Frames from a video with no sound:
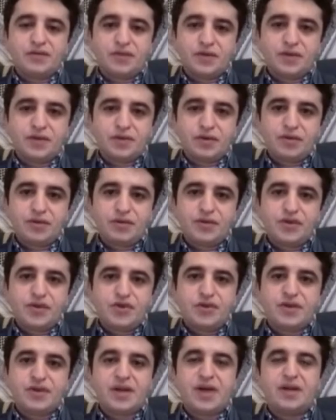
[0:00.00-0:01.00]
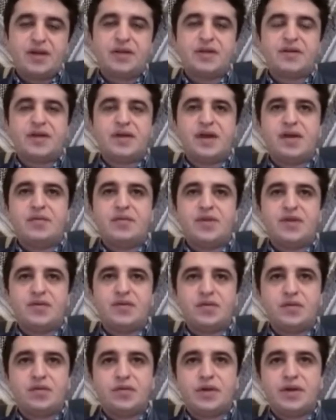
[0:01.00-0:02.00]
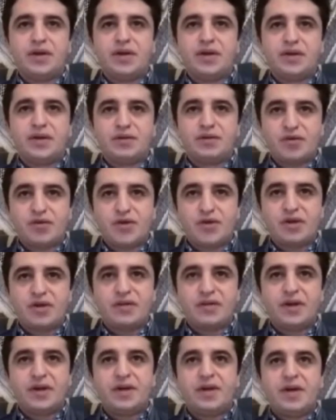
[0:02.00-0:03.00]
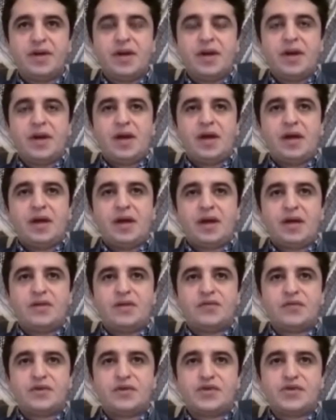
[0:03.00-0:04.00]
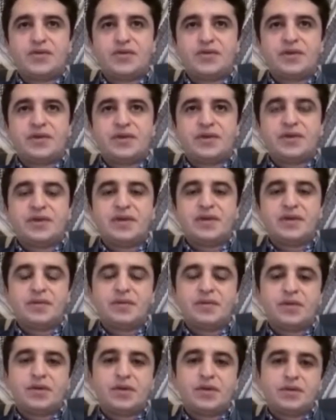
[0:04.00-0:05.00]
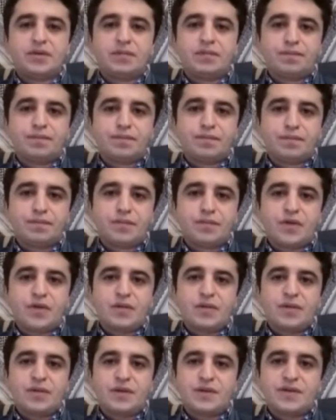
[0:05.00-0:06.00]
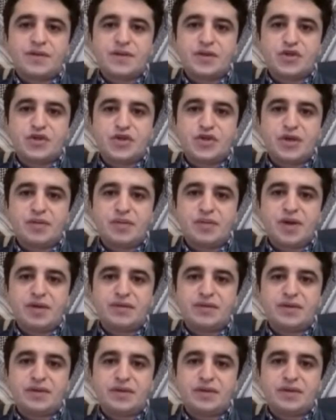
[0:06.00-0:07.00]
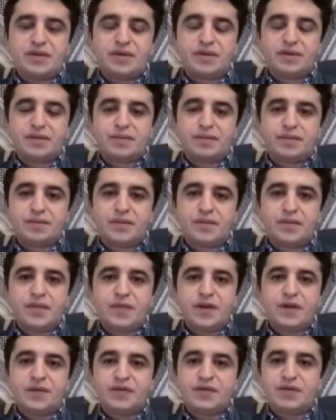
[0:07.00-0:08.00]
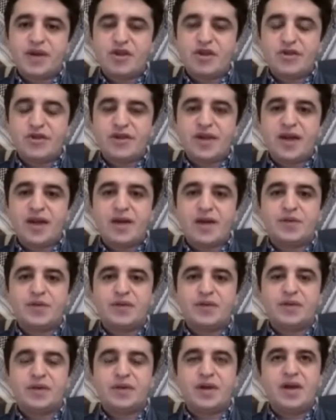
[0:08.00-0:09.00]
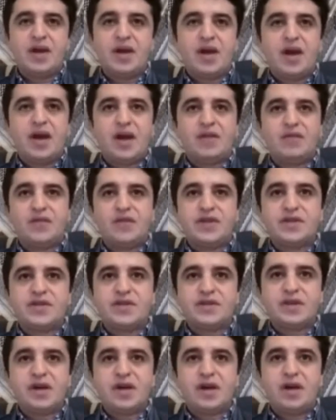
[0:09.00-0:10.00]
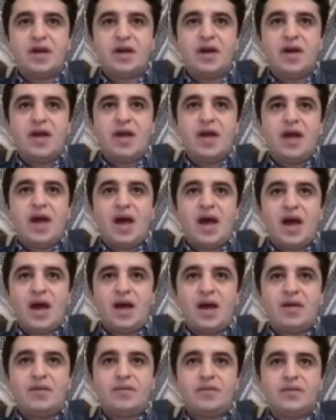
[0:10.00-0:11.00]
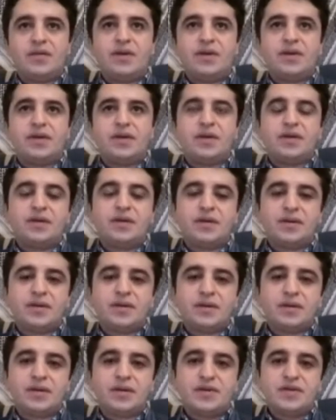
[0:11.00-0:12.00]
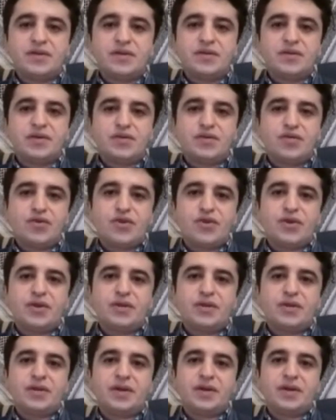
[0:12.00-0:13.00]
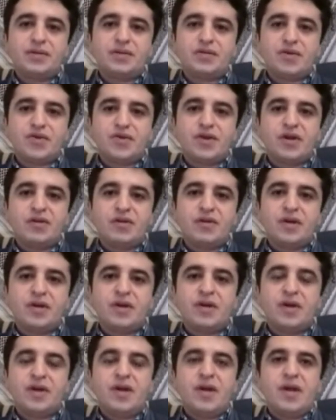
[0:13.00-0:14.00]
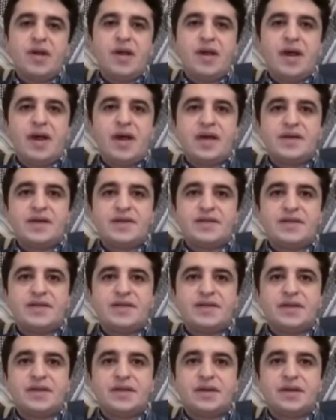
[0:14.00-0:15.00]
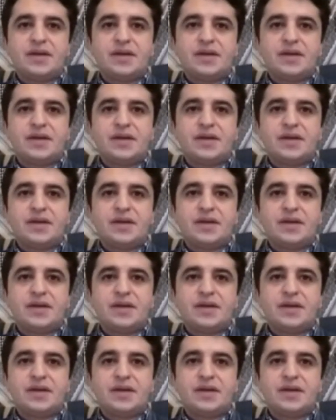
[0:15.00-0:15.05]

for the whole region. And the time that you were in Rojava, unfortunately, that Sinjar Mountain tragedy happened, and we saw how this revolution in Rojava has